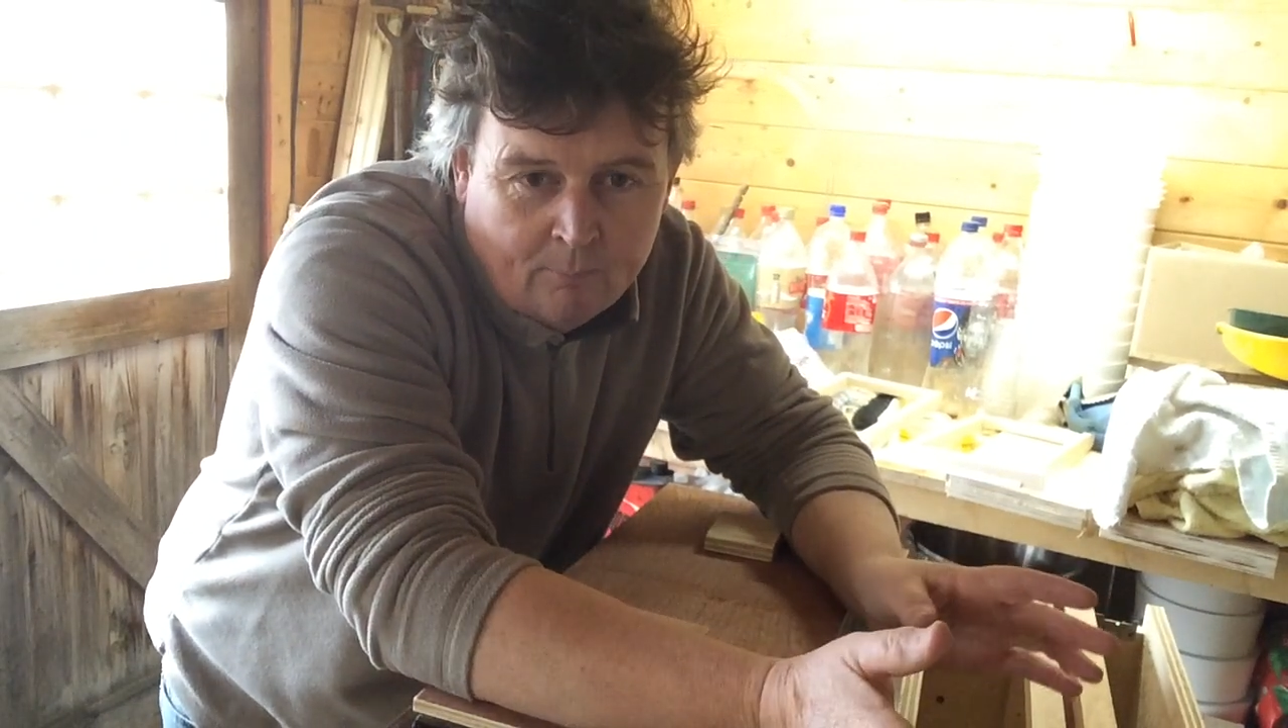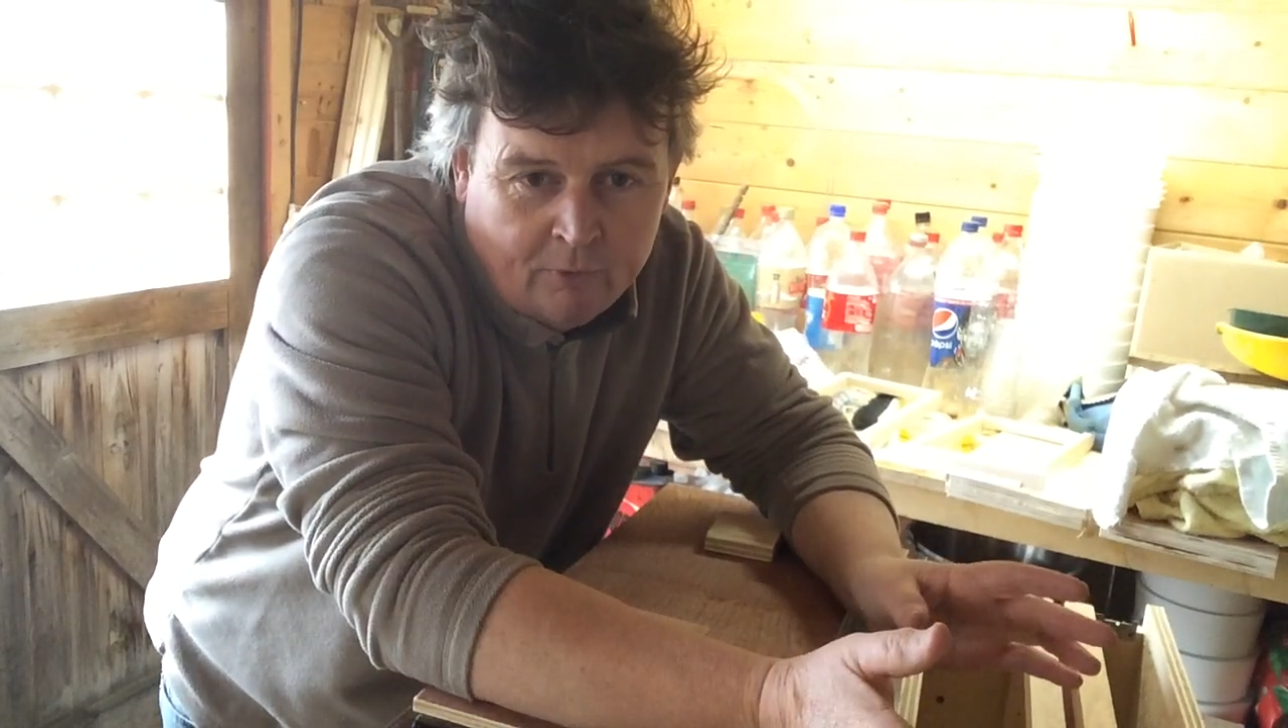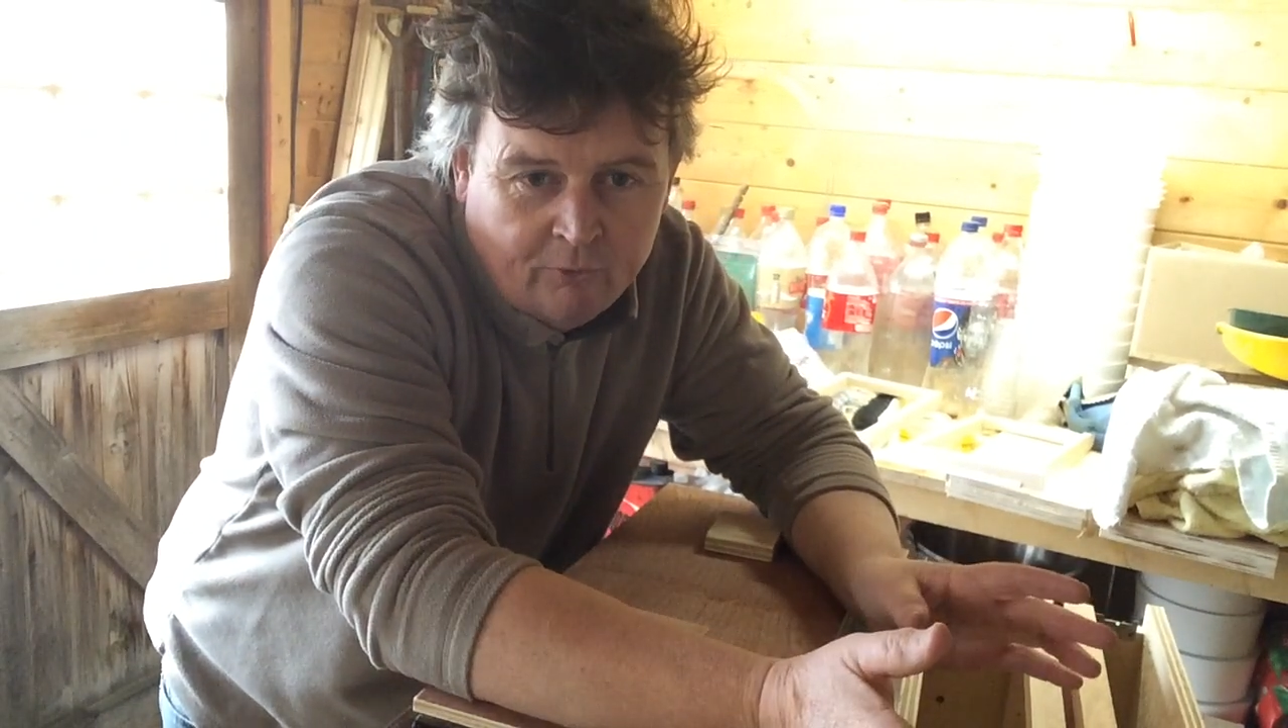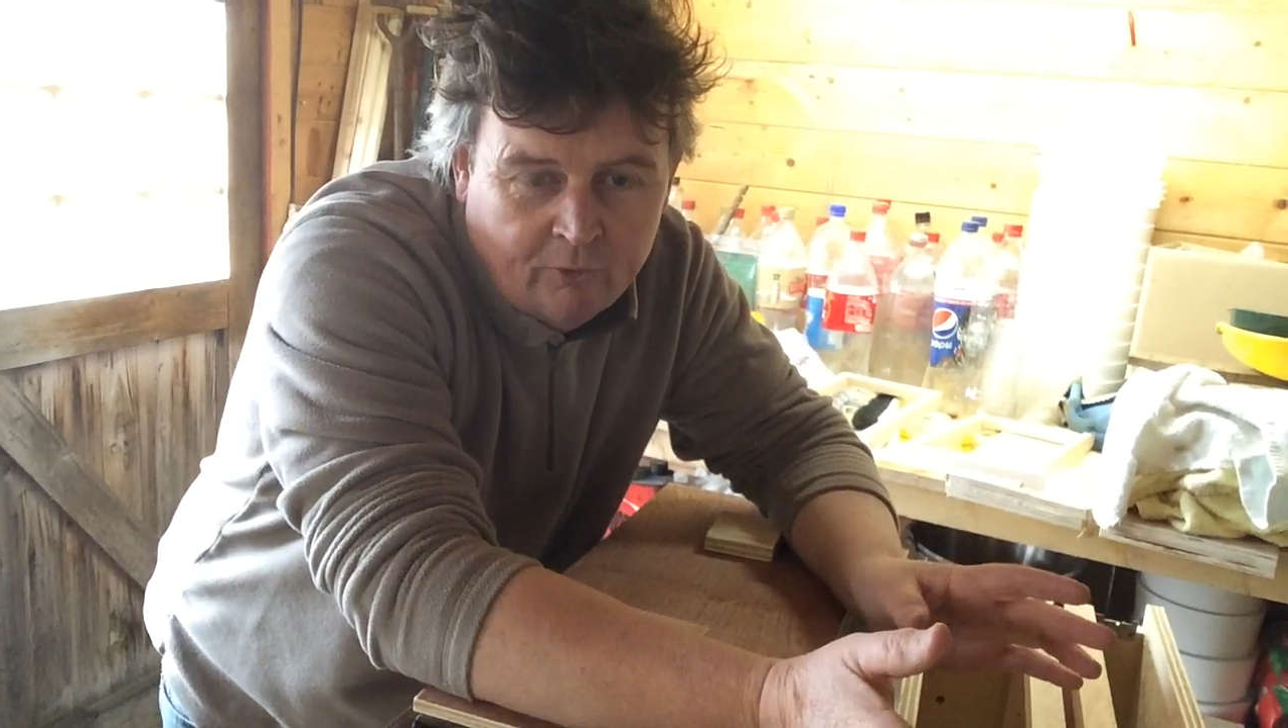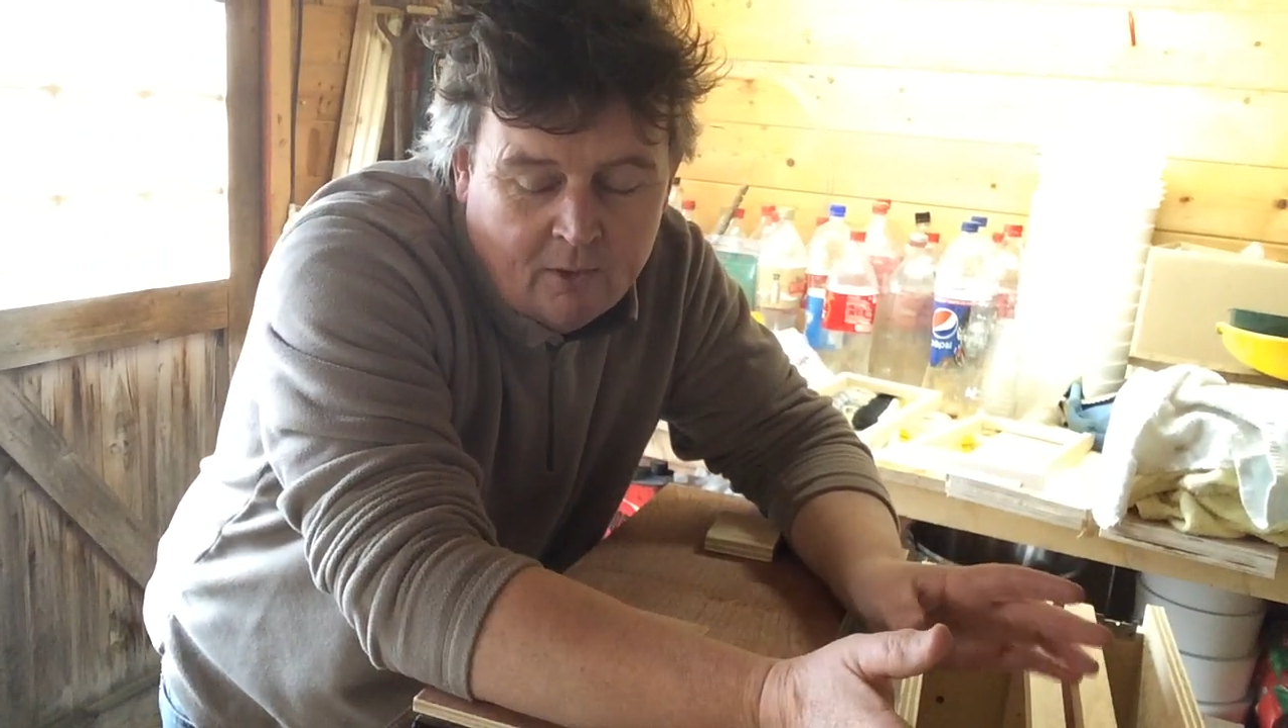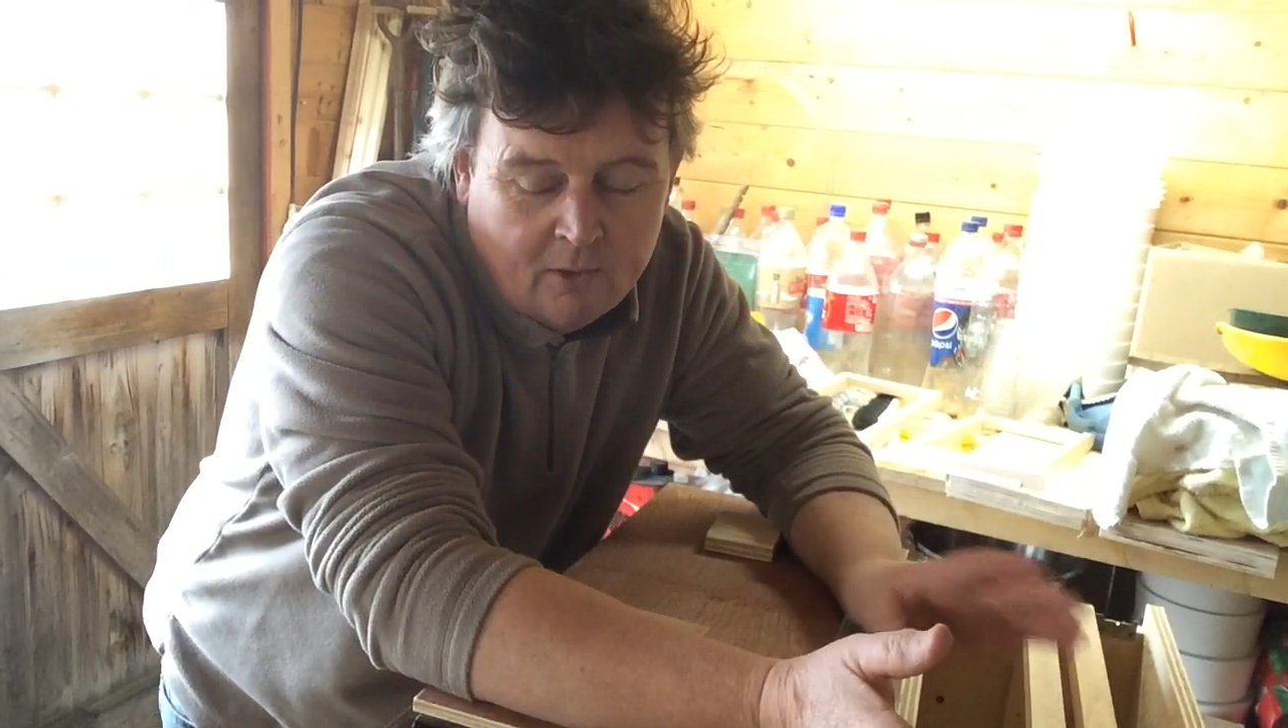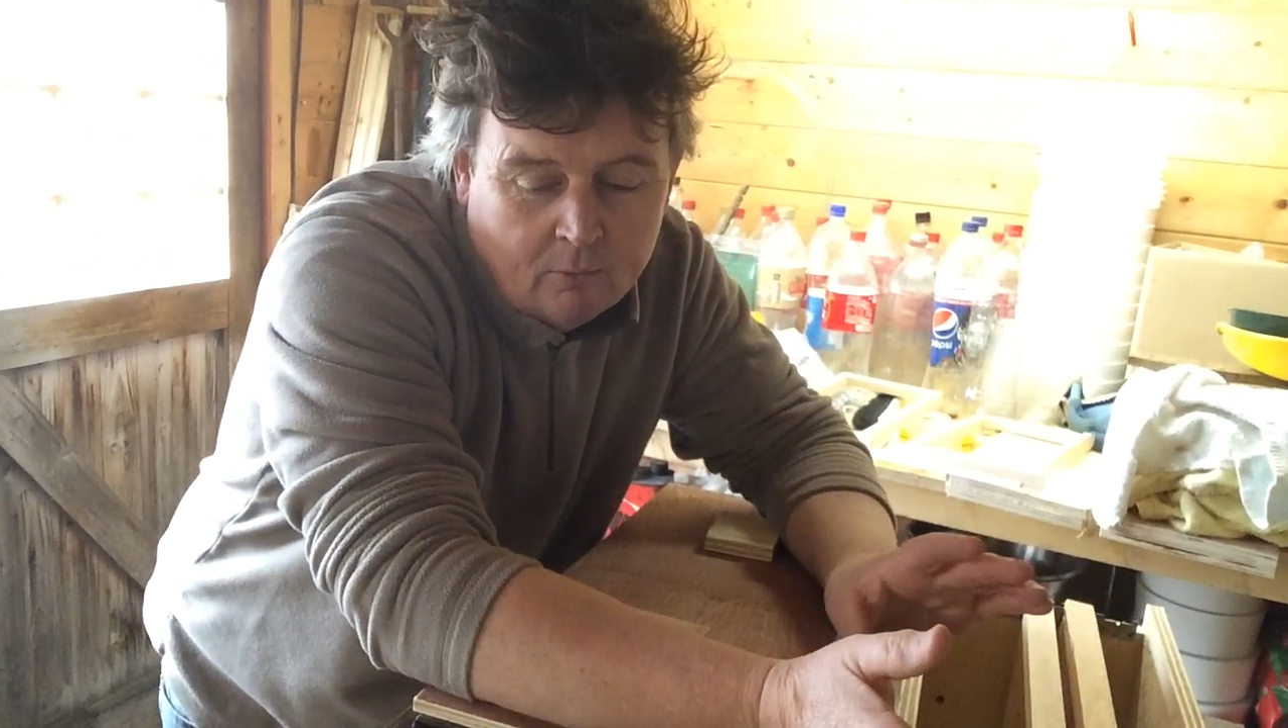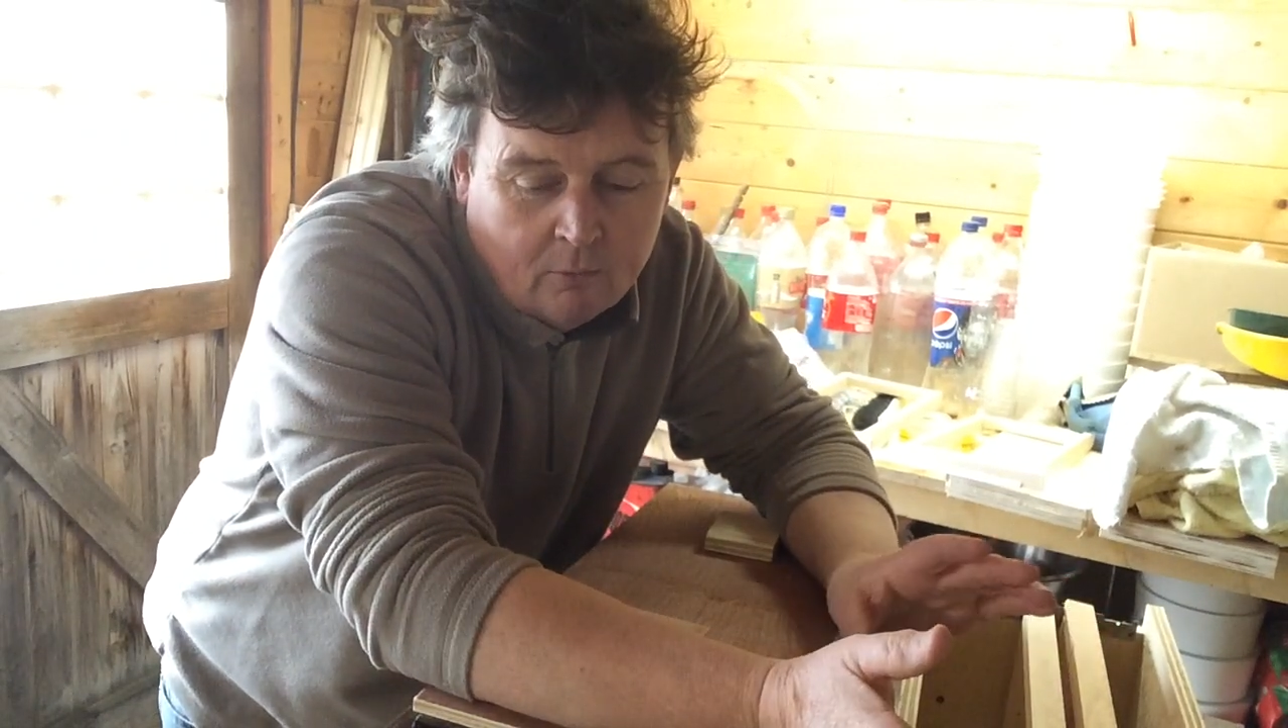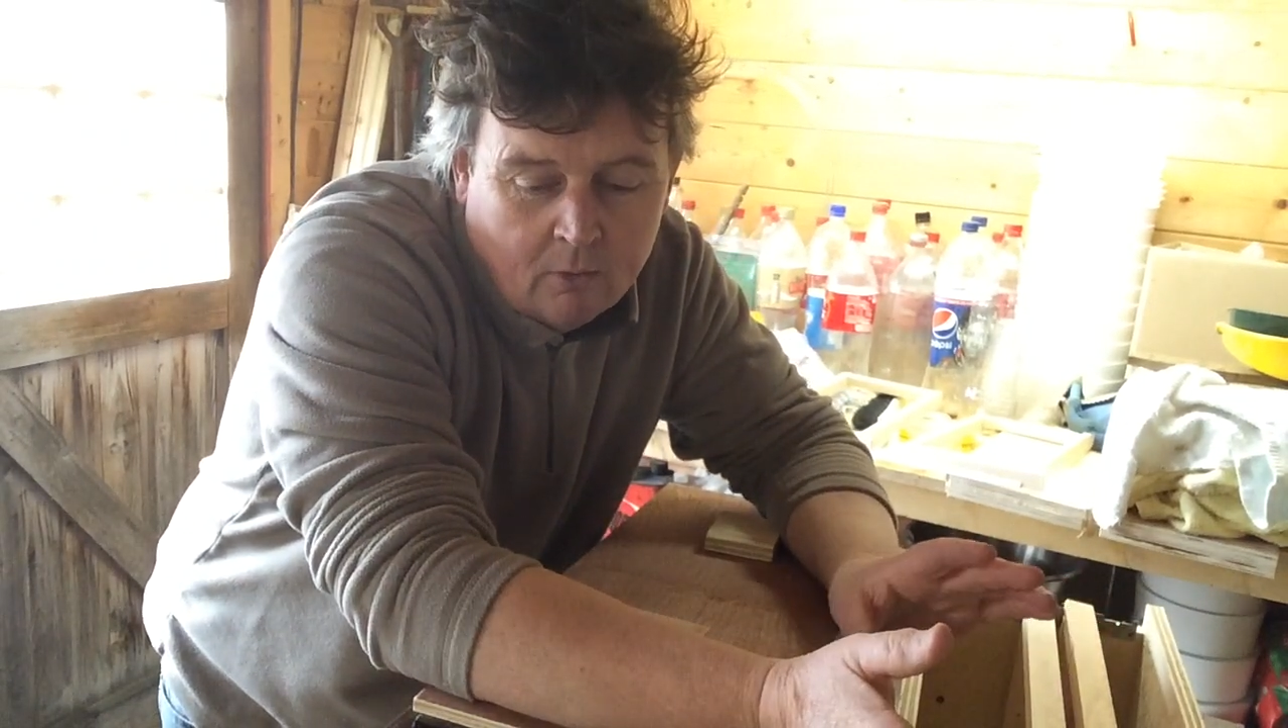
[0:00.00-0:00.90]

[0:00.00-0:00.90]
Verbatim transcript: Brittany.